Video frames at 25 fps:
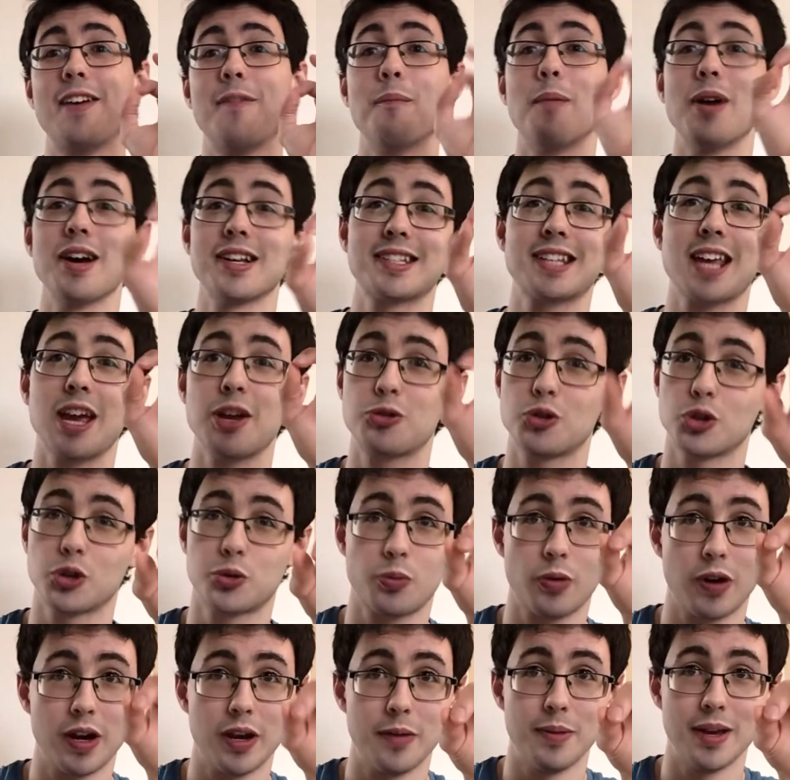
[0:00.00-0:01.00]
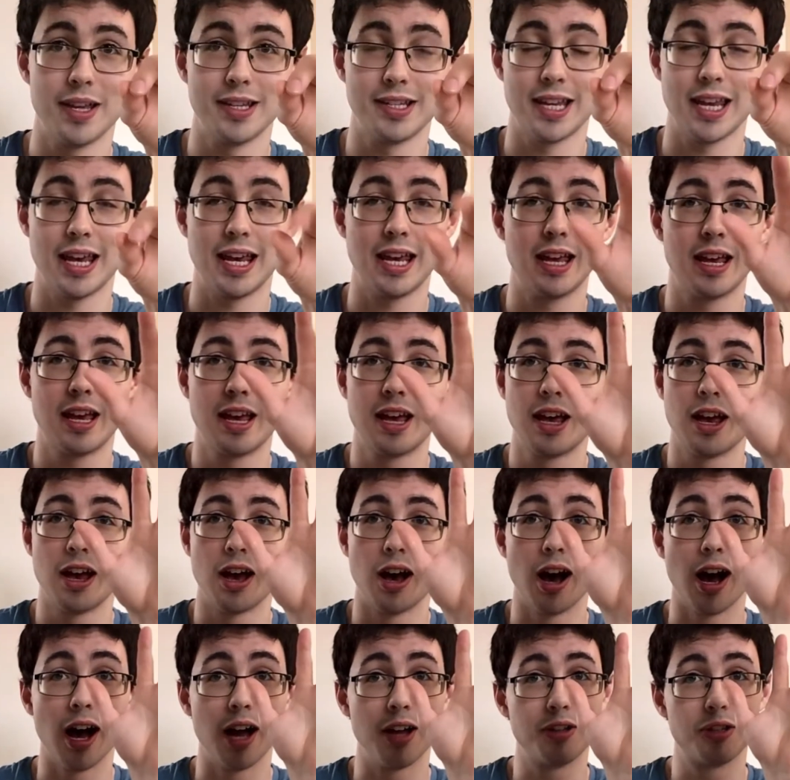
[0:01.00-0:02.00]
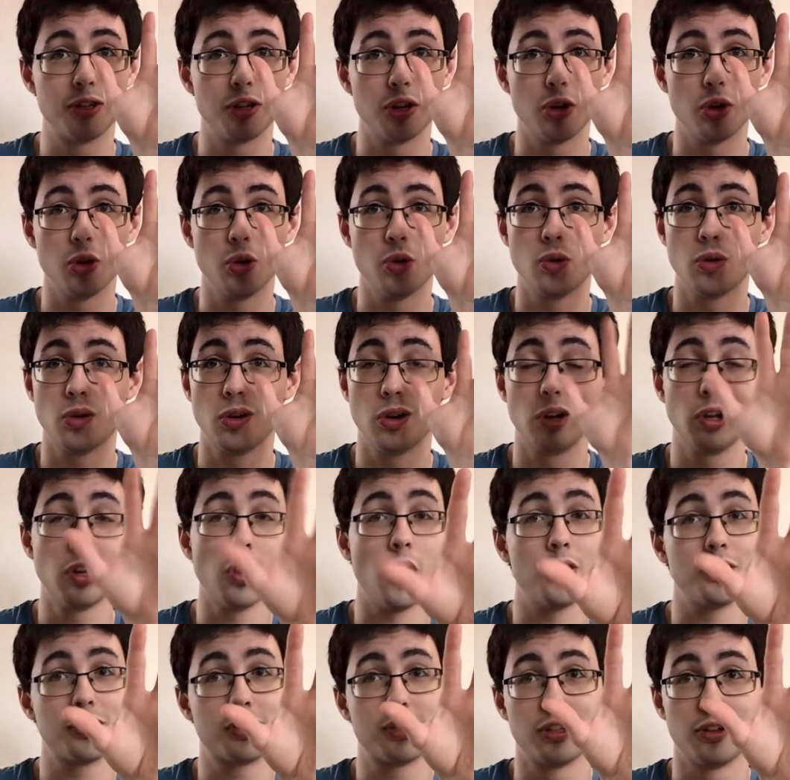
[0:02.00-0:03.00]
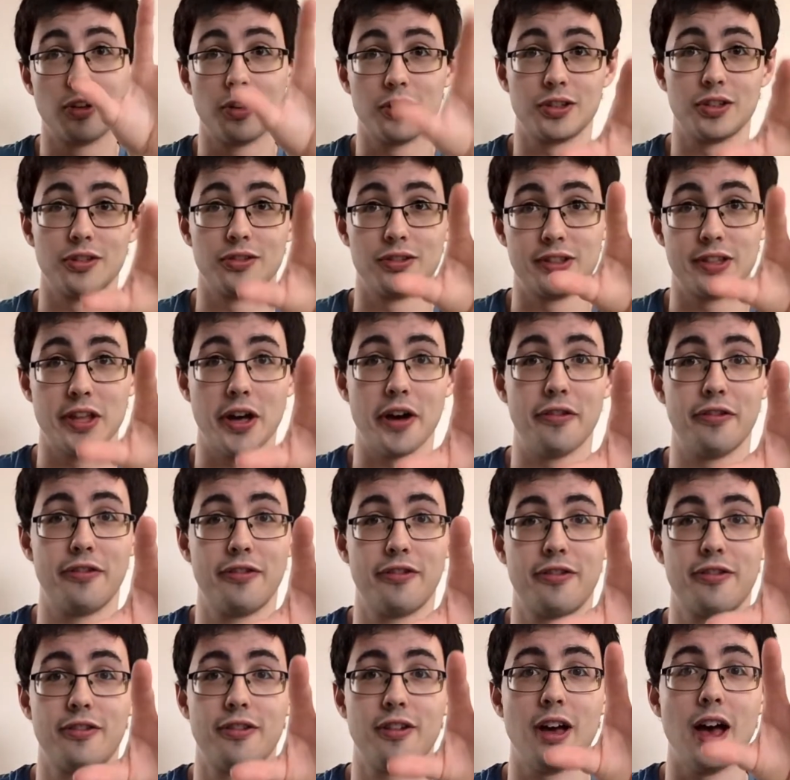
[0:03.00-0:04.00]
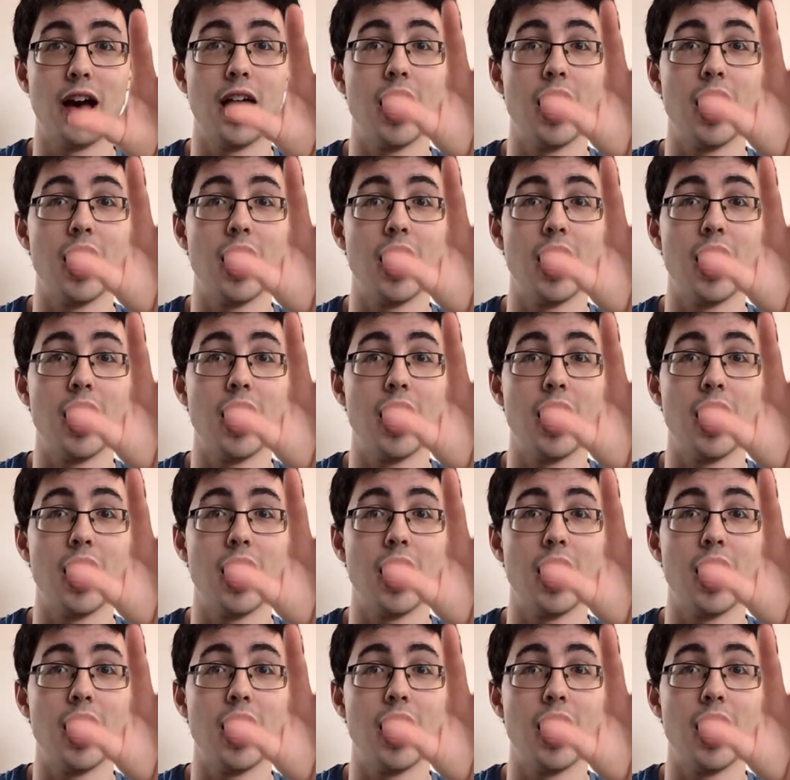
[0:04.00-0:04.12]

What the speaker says: My schedule's pretty busy. I do lots and lots of stuff.